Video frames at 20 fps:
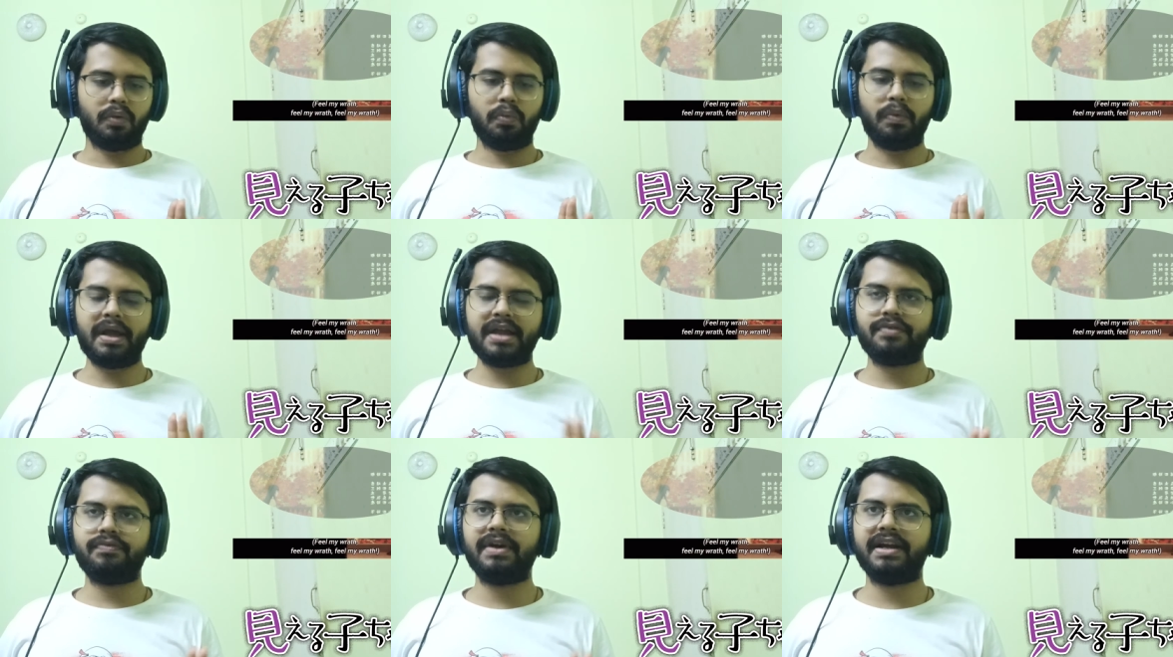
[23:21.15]

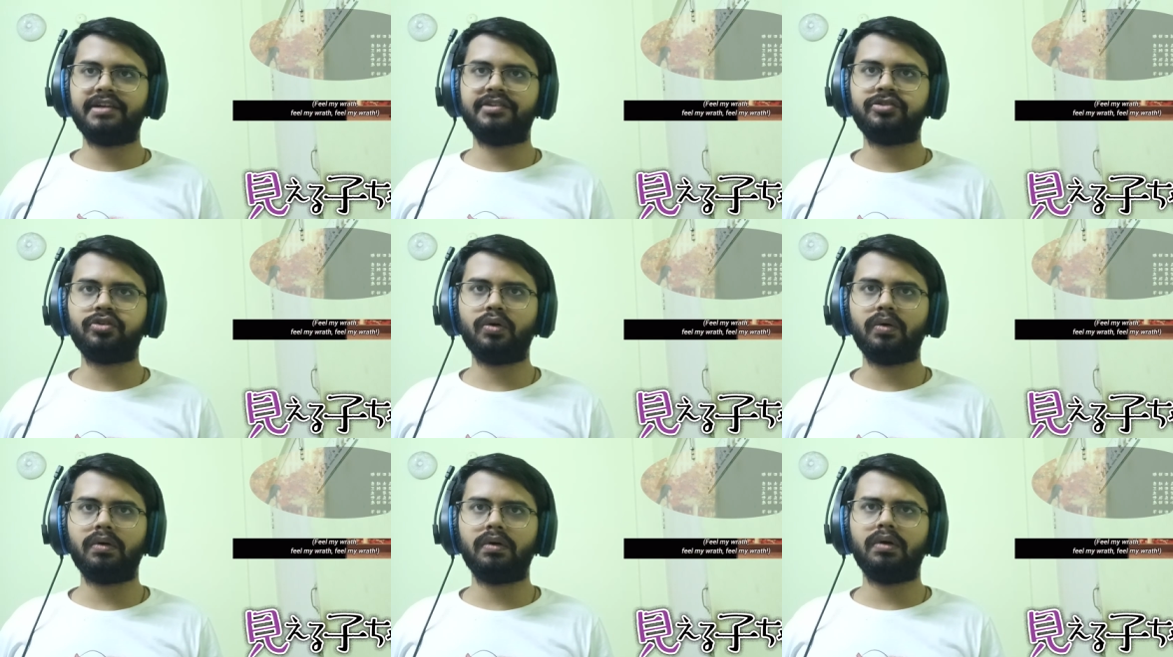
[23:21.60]
Wait, wait.
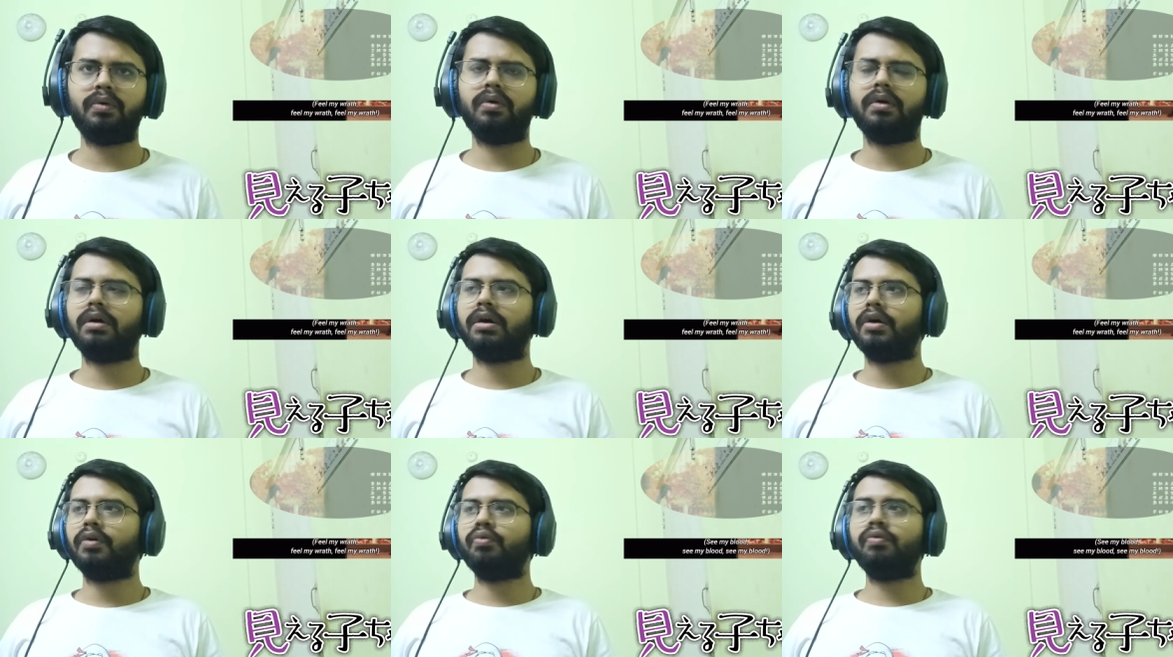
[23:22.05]

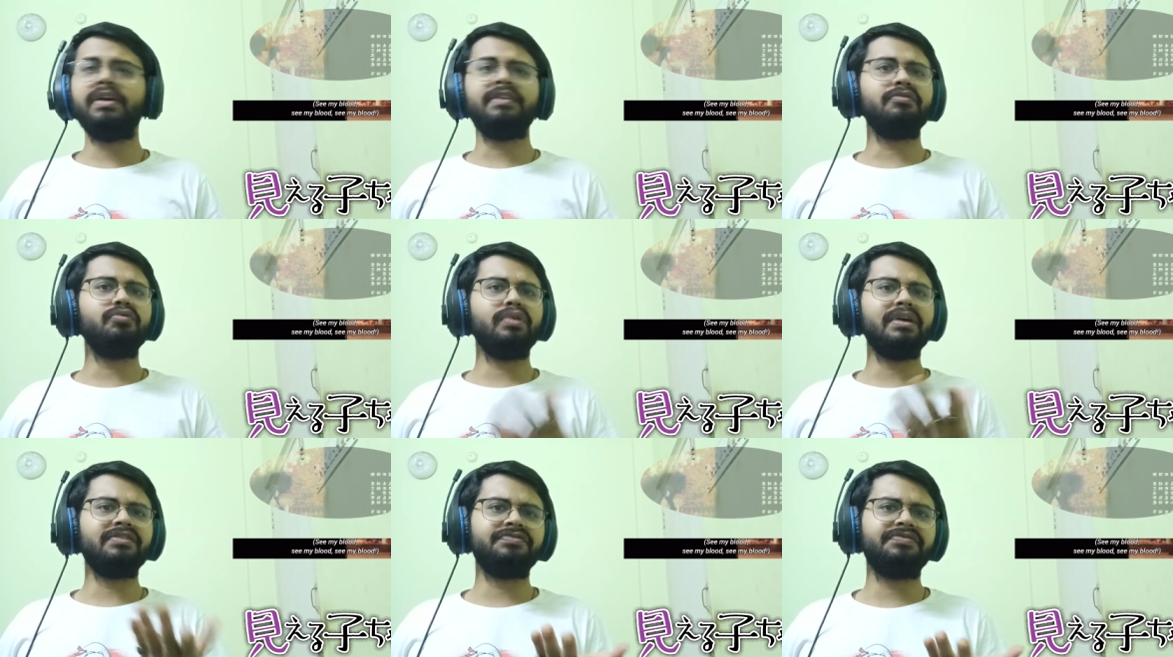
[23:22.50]
So, we
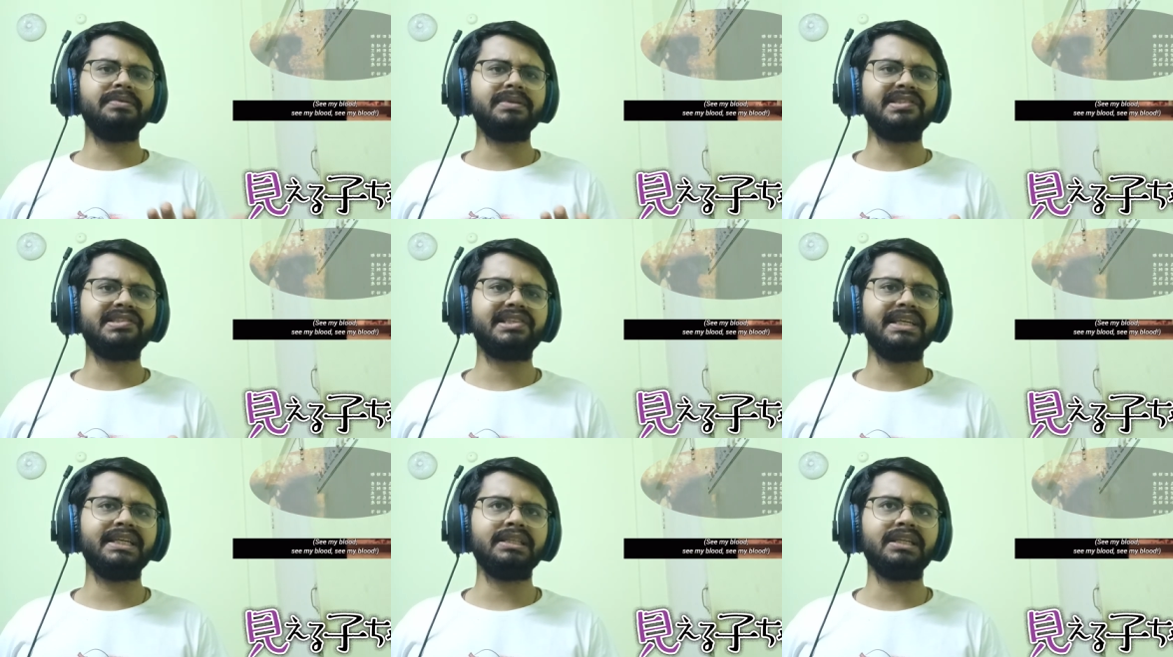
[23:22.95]
have
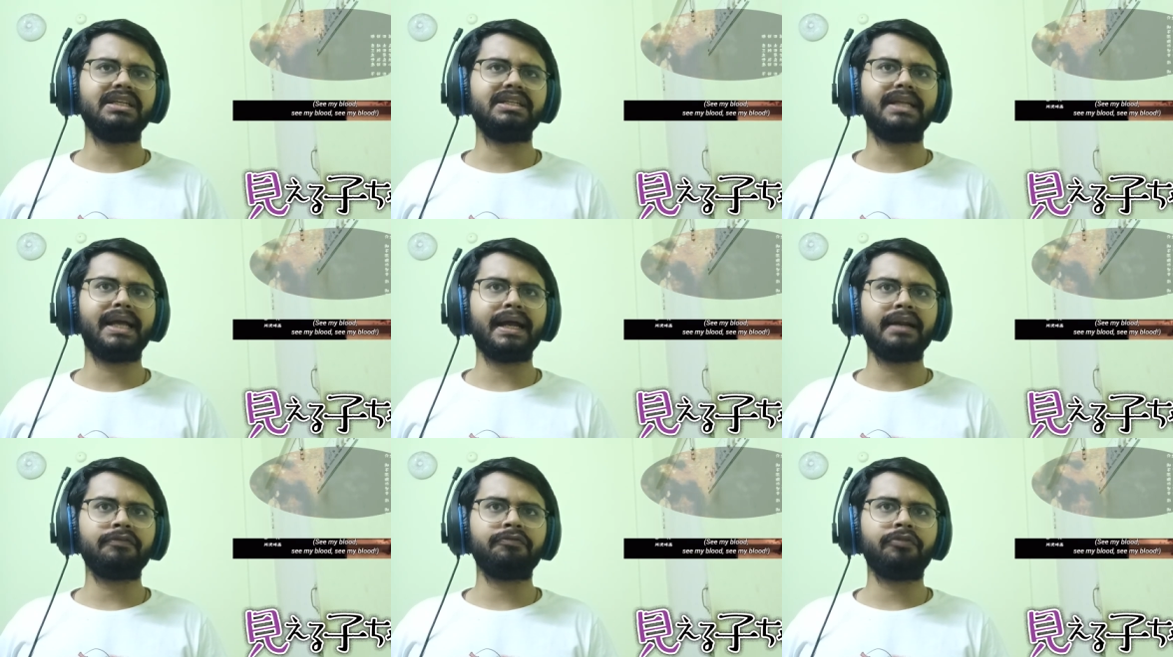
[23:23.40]
been seeing the
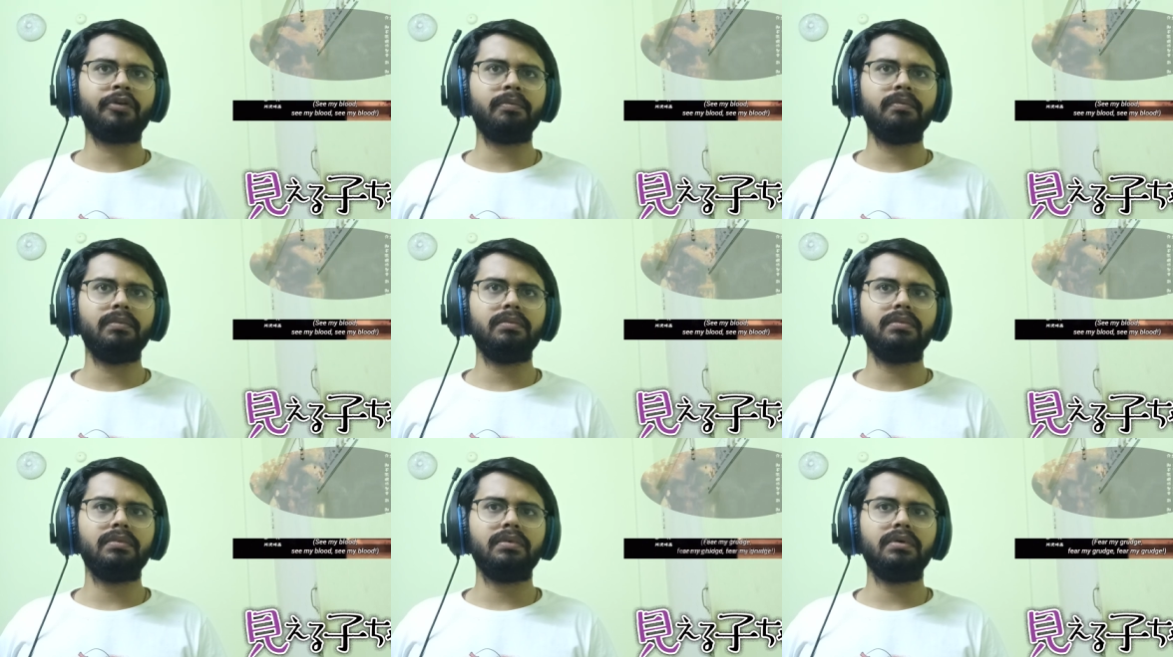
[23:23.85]
dad
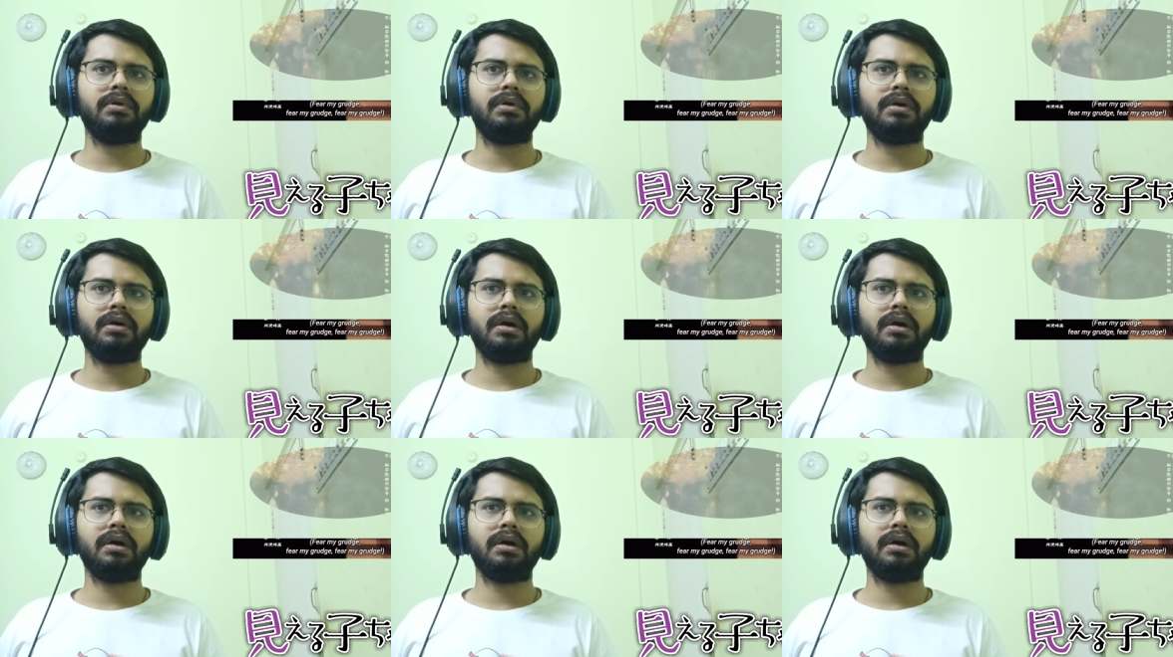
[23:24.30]
from...